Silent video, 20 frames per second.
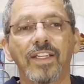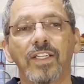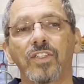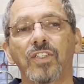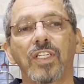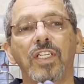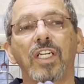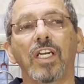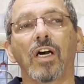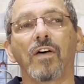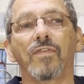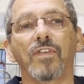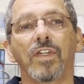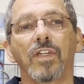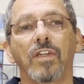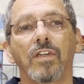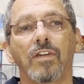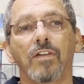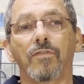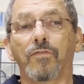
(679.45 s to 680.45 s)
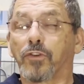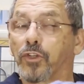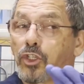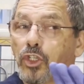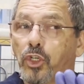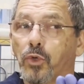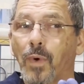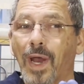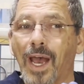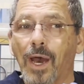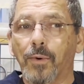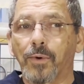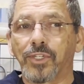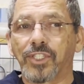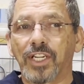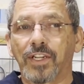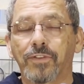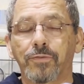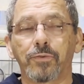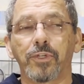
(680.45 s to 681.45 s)
this in the oven for 2 hours
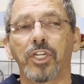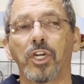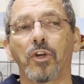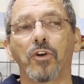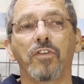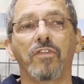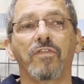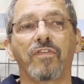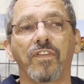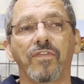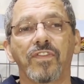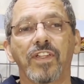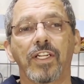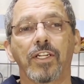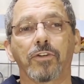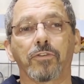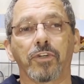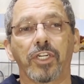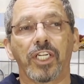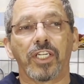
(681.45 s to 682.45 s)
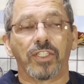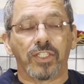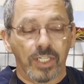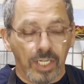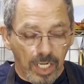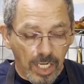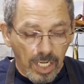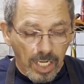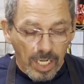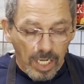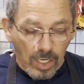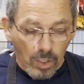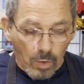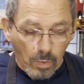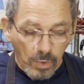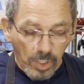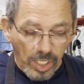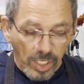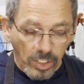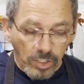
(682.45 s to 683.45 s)
at 350 degrees. And all
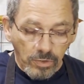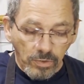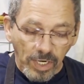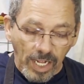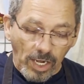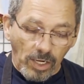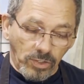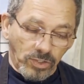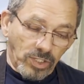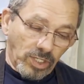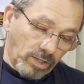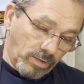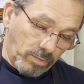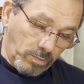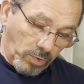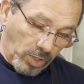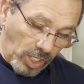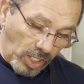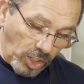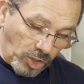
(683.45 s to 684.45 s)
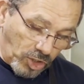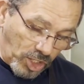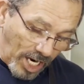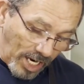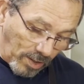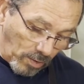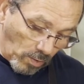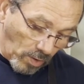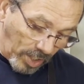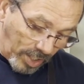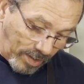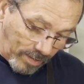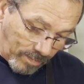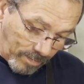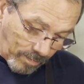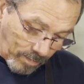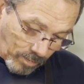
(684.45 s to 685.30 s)
we're gonna do now is we're gonna check on it.